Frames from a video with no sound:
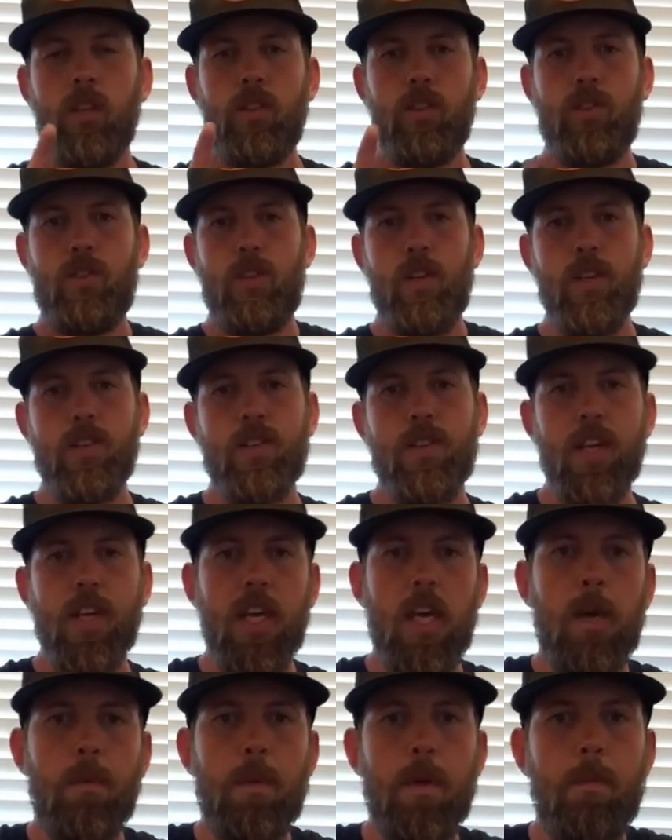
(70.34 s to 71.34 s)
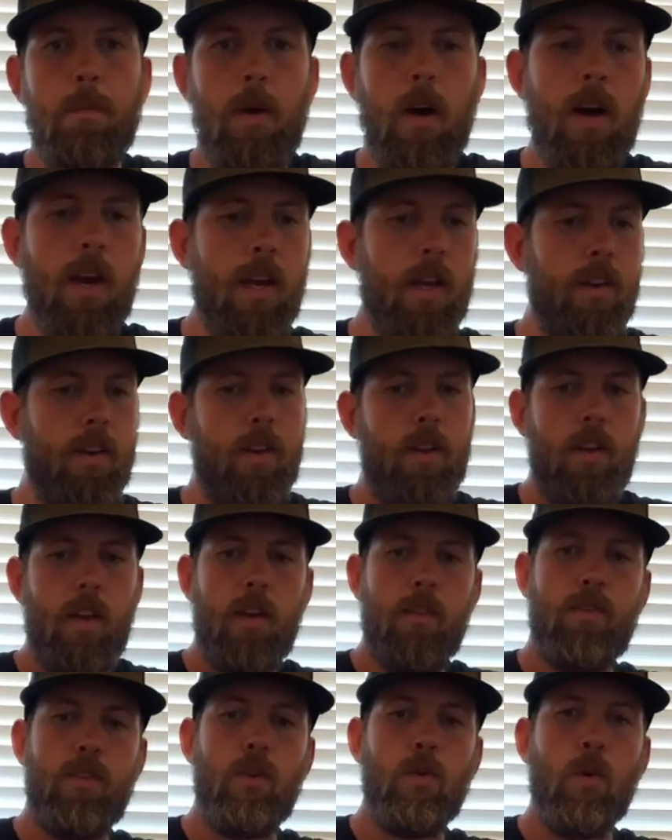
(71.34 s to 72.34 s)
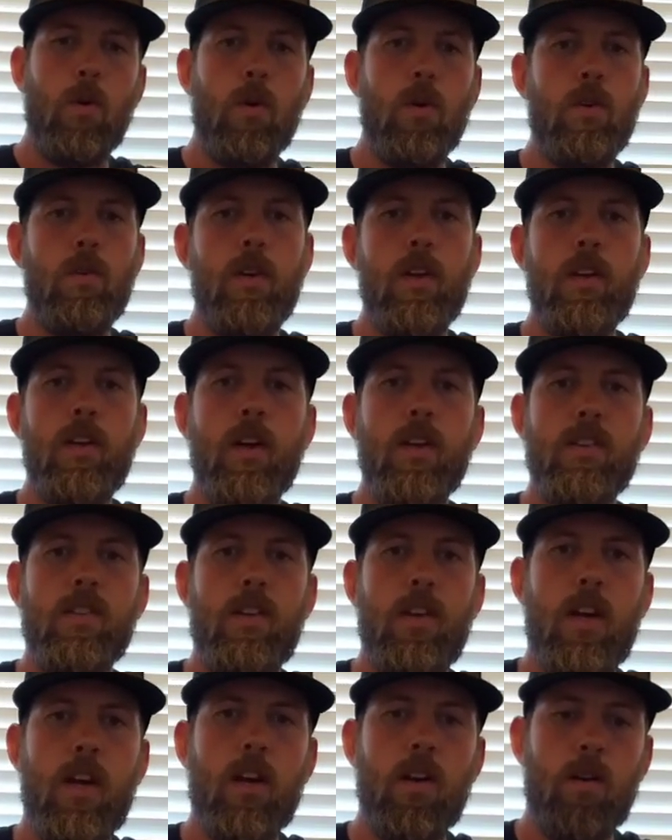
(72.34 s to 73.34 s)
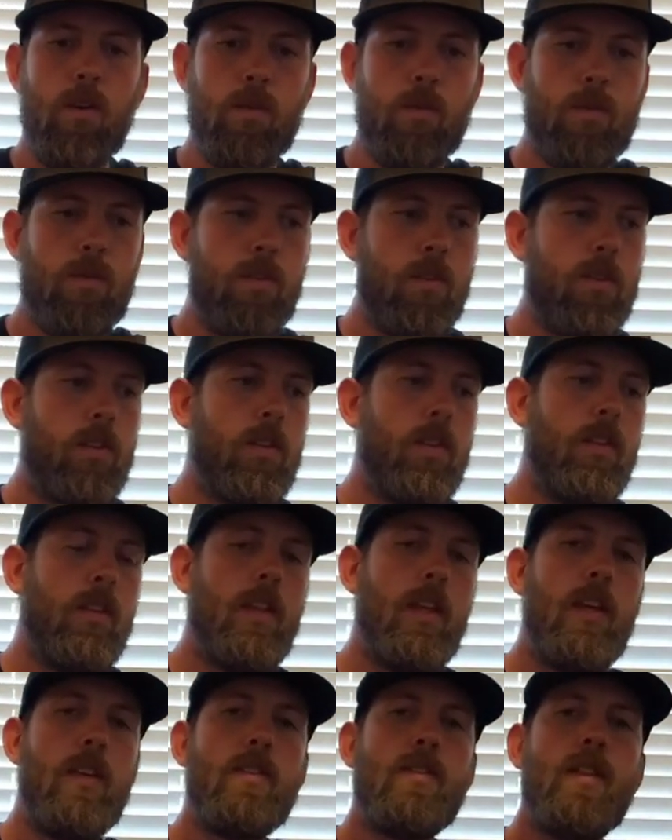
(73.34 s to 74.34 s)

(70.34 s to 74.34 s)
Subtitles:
just to keep in mind, if you order a dozen arrows, these